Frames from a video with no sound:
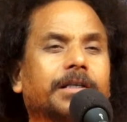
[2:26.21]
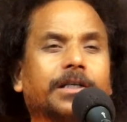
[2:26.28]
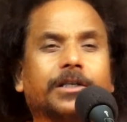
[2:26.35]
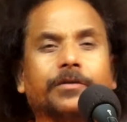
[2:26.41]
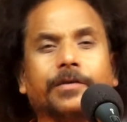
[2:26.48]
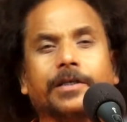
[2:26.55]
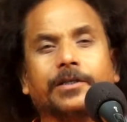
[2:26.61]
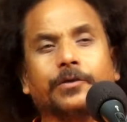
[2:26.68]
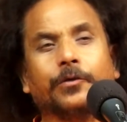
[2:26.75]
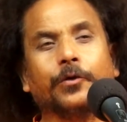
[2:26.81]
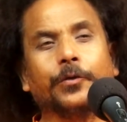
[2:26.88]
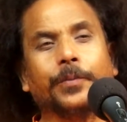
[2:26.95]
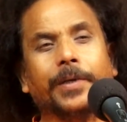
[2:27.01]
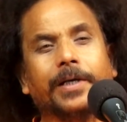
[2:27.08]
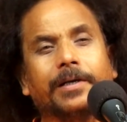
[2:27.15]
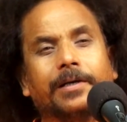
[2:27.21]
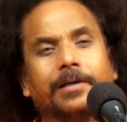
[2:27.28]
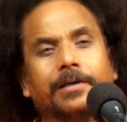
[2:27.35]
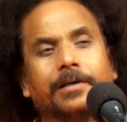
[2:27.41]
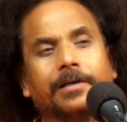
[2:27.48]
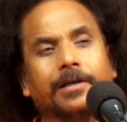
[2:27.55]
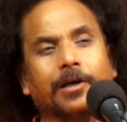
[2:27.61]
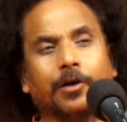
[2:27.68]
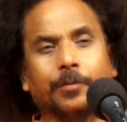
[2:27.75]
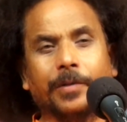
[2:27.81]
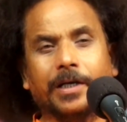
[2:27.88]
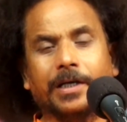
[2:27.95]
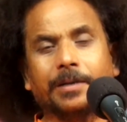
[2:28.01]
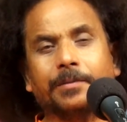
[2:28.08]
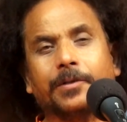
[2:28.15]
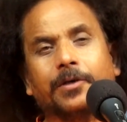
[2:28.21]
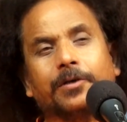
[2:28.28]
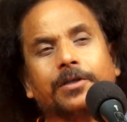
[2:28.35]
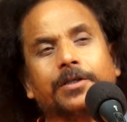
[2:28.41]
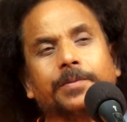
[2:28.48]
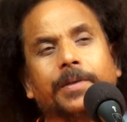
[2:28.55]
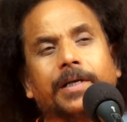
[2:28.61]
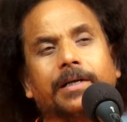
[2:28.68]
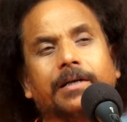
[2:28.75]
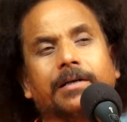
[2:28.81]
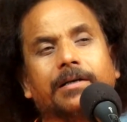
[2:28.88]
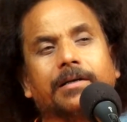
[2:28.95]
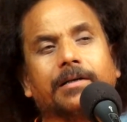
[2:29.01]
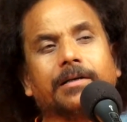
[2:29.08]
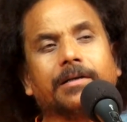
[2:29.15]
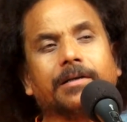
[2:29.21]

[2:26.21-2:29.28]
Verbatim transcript: It was opaque, now became transparent.